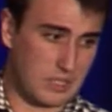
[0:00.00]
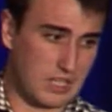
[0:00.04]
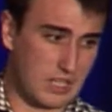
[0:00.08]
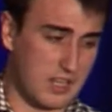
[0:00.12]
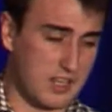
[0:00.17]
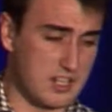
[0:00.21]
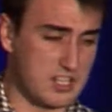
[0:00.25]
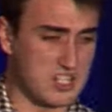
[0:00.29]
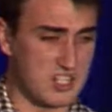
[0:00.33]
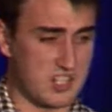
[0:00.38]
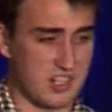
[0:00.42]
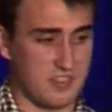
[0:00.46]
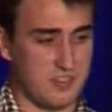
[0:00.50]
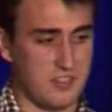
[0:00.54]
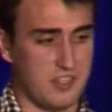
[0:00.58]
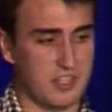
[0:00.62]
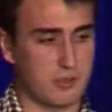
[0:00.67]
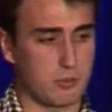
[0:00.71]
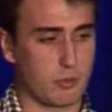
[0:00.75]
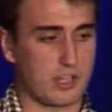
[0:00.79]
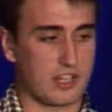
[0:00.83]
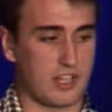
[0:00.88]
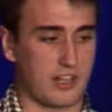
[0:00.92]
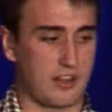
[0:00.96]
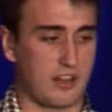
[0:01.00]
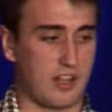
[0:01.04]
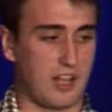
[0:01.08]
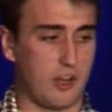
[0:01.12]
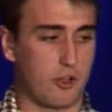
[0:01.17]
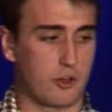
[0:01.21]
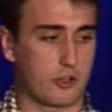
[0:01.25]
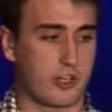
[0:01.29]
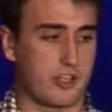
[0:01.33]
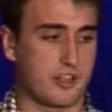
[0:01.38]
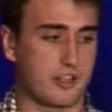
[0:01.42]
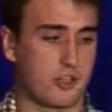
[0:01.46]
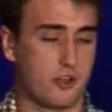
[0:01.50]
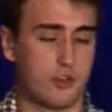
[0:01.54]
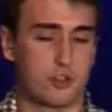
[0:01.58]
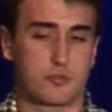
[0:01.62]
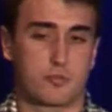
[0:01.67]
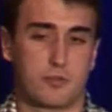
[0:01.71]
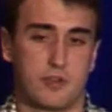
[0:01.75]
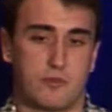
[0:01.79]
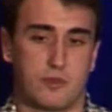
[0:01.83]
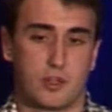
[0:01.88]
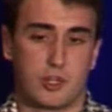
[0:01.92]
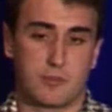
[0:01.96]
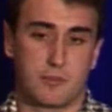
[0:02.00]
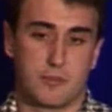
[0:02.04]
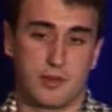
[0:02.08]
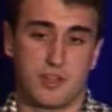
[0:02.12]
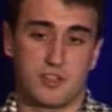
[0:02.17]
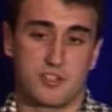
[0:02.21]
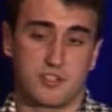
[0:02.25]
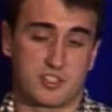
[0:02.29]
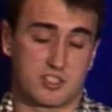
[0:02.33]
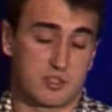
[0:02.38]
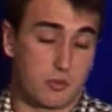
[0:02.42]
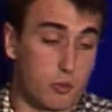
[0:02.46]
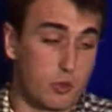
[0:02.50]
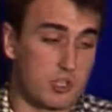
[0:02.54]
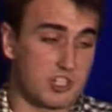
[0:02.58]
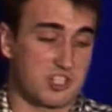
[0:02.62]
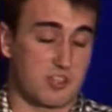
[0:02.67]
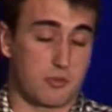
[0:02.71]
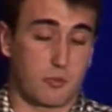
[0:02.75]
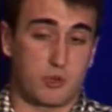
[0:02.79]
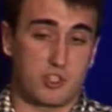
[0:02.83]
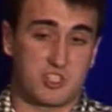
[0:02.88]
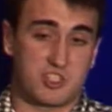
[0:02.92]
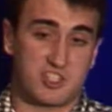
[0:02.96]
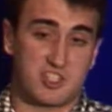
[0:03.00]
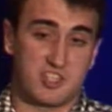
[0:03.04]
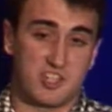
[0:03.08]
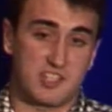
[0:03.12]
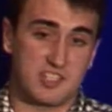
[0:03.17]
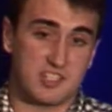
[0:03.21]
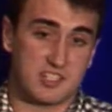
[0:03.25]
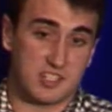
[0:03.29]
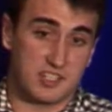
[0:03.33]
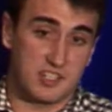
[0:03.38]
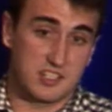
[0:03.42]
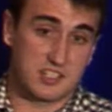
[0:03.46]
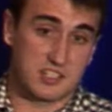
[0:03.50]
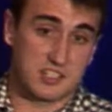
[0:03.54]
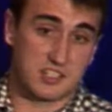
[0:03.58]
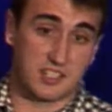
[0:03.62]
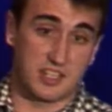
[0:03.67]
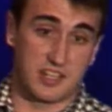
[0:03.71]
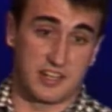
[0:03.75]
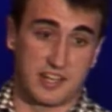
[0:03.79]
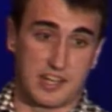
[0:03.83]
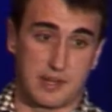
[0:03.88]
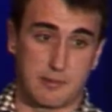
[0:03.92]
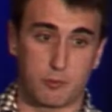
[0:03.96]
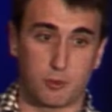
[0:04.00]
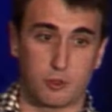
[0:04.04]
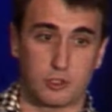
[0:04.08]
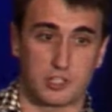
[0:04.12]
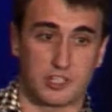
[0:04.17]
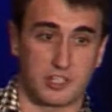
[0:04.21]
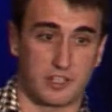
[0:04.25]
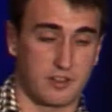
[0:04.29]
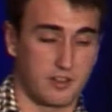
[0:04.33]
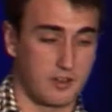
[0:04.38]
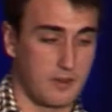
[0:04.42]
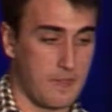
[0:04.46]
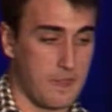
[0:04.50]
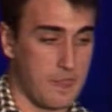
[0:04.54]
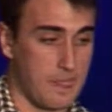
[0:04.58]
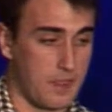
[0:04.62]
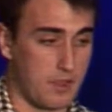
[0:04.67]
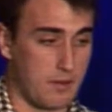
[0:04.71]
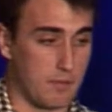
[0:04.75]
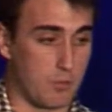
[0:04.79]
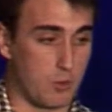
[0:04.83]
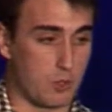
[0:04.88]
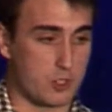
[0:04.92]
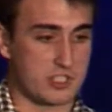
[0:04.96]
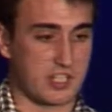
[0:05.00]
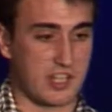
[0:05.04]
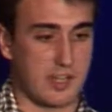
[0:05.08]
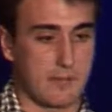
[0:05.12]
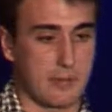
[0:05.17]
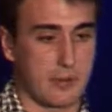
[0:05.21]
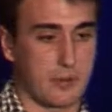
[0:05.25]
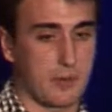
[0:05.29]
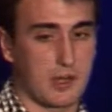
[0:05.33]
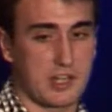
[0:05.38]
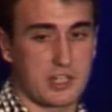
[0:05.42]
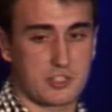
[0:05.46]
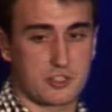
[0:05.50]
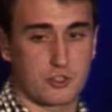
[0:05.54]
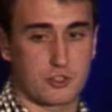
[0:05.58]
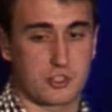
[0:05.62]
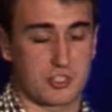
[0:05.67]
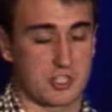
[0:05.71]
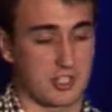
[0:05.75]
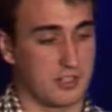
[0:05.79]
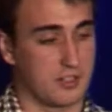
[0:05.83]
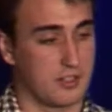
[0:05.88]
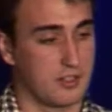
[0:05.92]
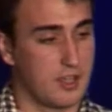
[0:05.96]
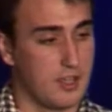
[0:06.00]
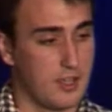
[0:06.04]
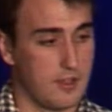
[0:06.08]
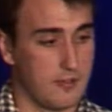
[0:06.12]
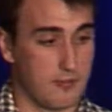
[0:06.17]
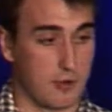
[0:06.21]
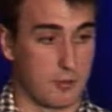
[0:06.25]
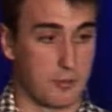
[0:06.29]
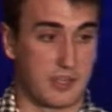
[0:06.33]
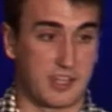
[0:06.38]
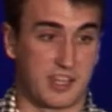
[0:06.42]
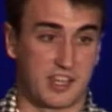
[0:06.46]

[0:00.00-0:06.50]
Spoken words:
indeed, we can allocate huge memory pages, which yes, is enabled in most hypervisors from the